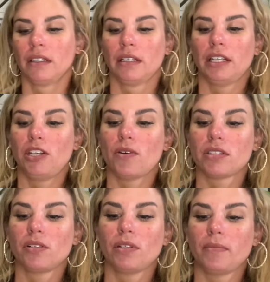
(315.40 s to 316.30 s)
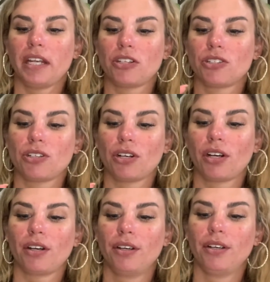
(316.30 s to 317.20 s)
And you also want to make
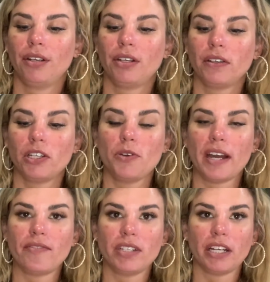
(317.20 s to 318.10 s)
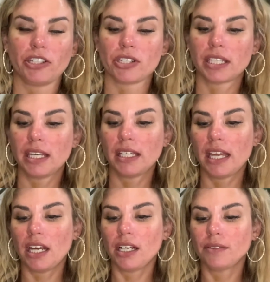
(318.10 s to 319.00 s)
sure you have done your
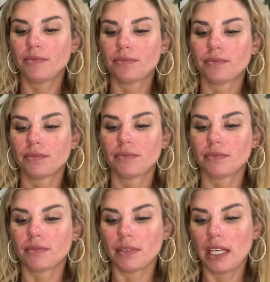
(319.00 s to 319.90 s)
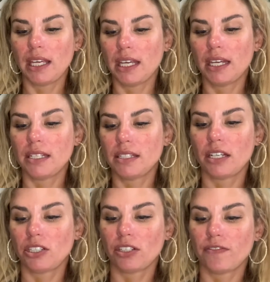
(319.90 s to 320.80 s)
skincare and
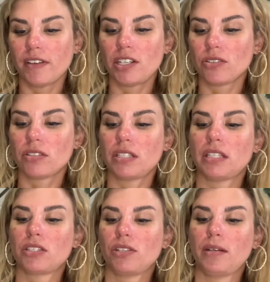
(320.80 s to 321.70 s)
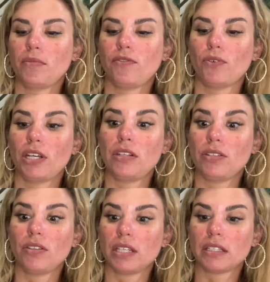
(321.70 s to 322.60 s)
done your facial sunscreen before you do
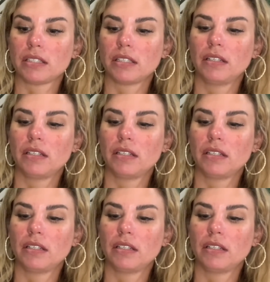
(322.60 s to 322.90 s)
this.